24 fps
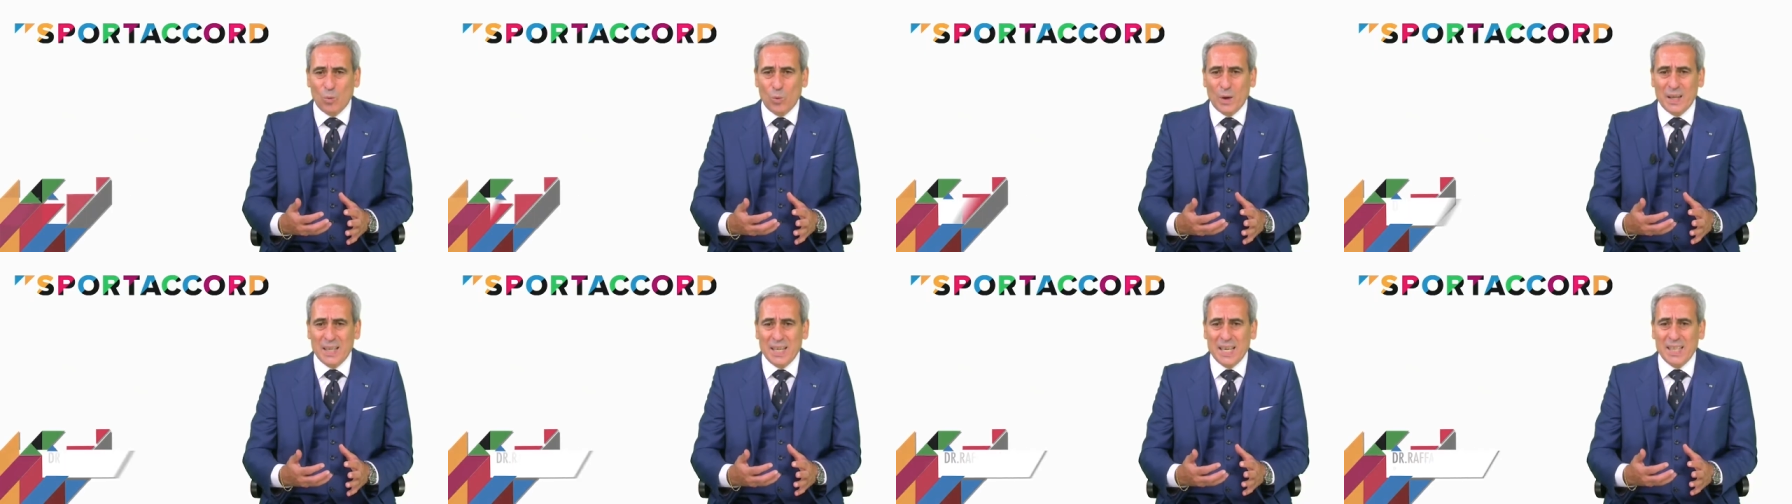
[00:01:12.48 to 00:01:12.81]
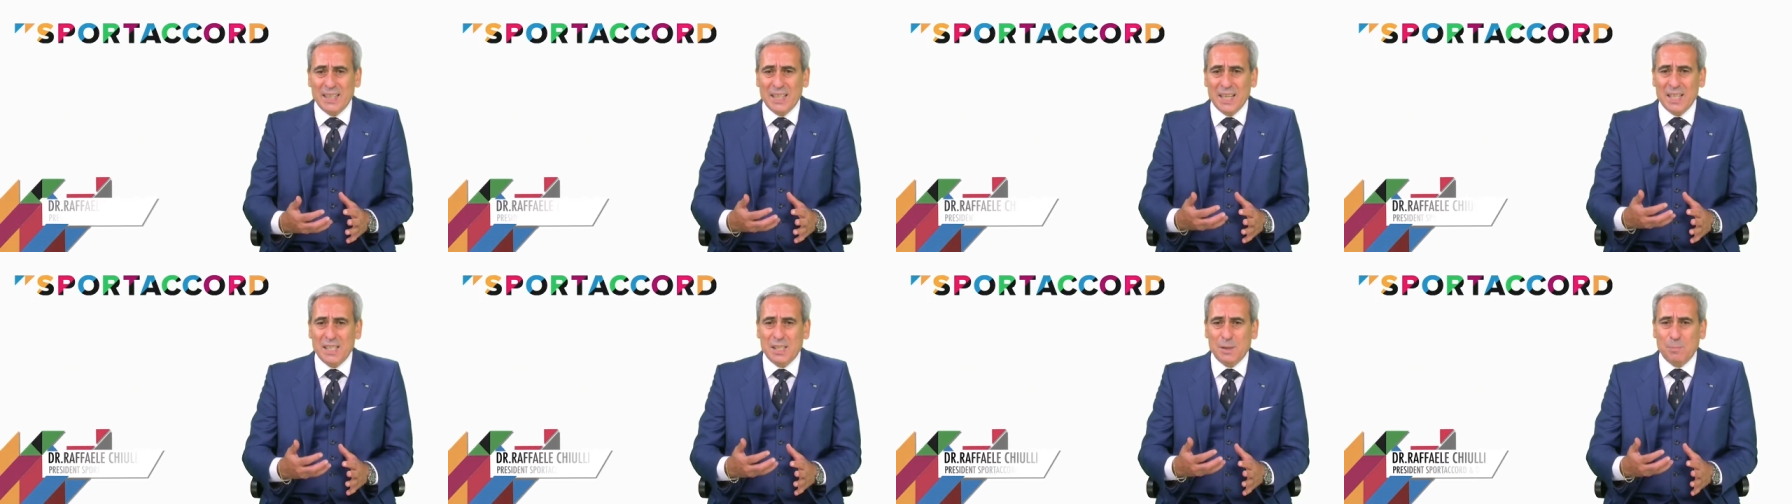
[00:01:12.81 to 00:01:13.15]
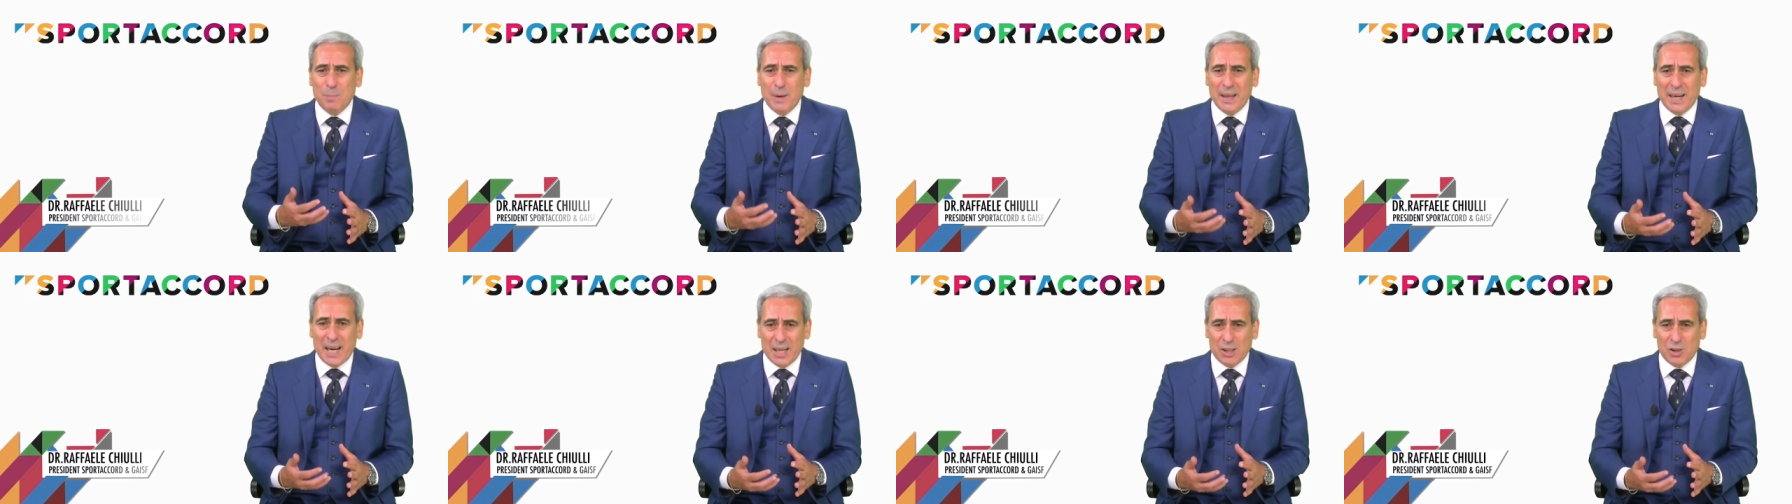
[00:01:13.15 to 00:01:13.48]
we need
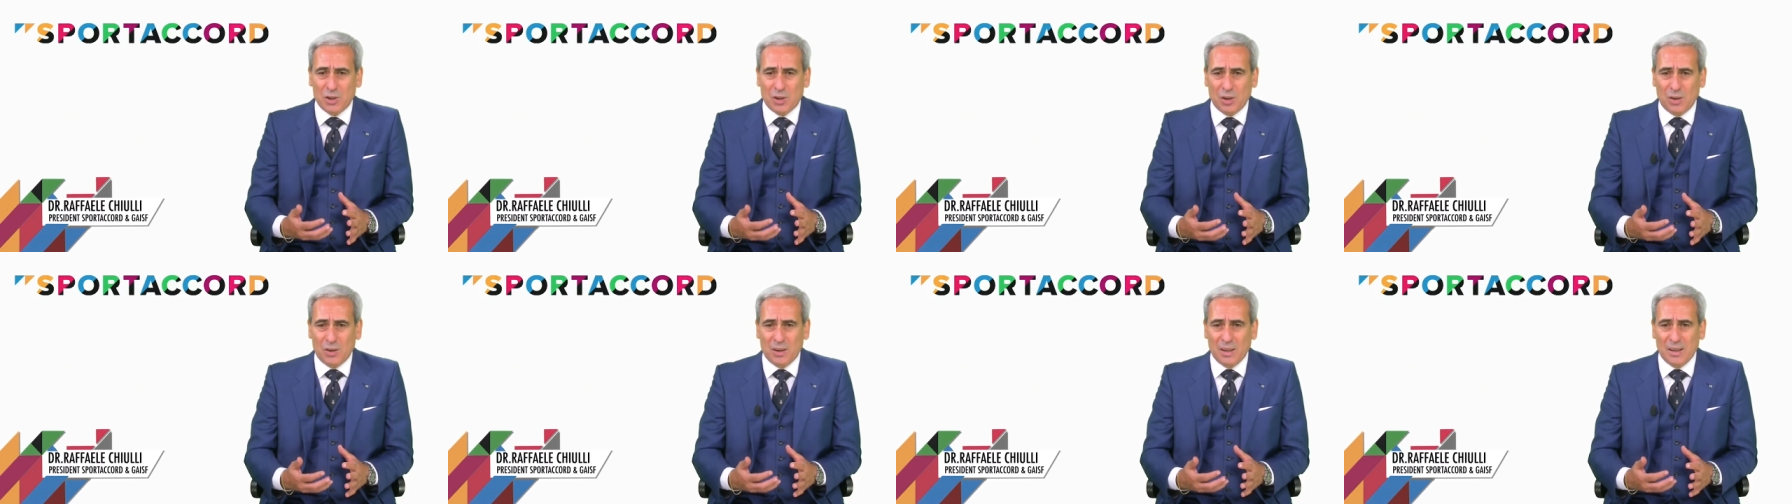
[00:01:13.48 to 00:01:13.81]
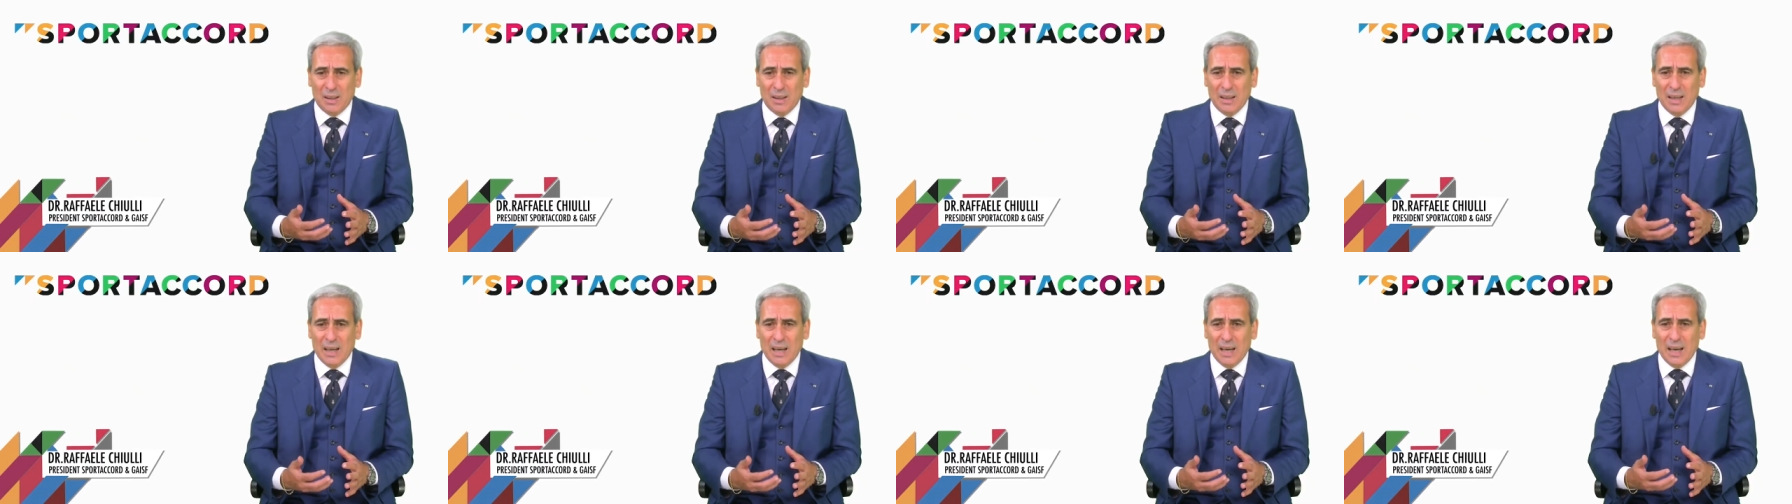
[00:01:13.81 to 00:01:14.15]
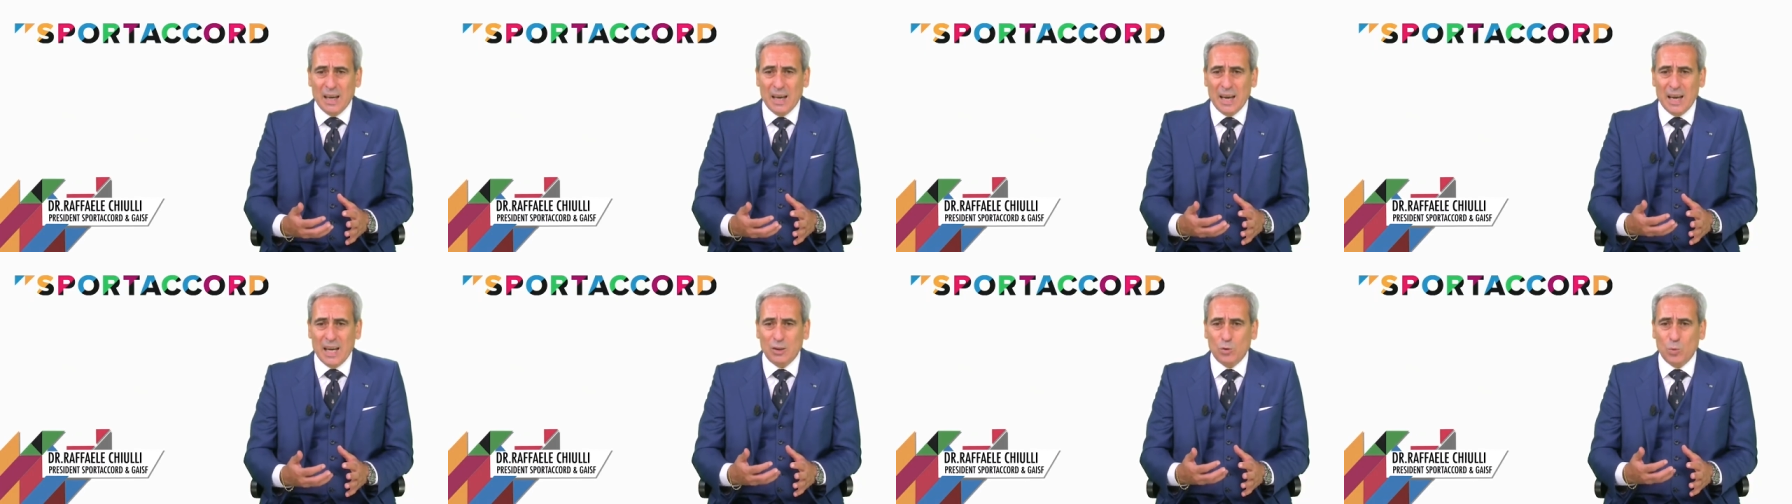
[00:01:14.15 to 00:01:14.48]
inspiration
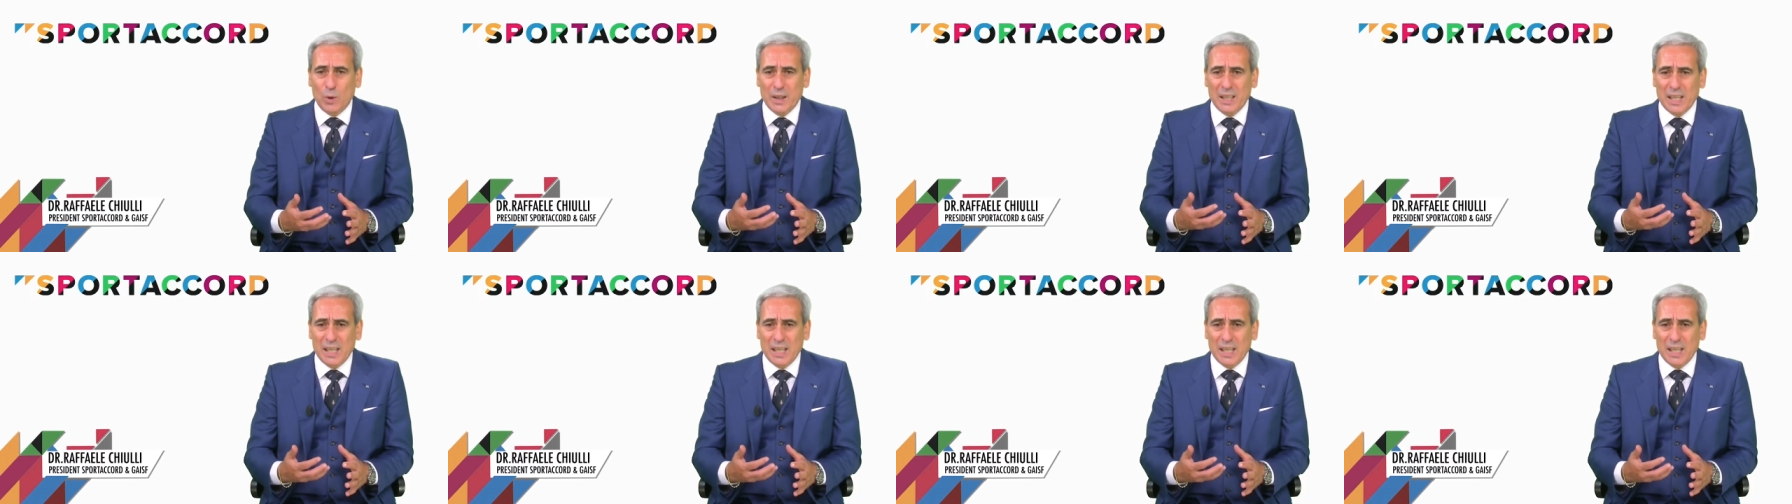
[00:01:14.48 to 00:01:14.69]
and